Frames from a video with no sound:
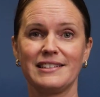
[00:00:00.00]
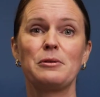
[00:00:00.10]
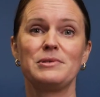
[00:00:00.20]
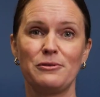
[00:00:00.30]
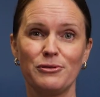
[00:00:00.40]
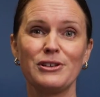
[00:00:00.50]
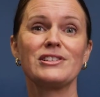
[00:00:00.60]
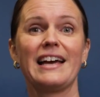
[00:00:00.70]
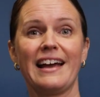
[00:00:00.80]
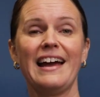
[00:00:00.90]
sometimes it
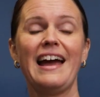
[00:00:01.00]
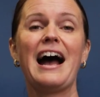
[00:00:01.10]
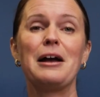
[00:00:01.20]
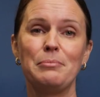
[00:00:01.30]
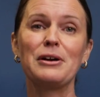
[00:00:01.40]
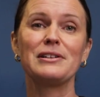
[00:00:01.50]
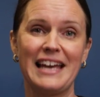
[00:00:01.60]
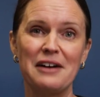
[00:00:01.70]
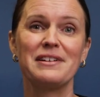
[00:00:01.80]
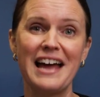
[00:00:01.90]
feels like I barely have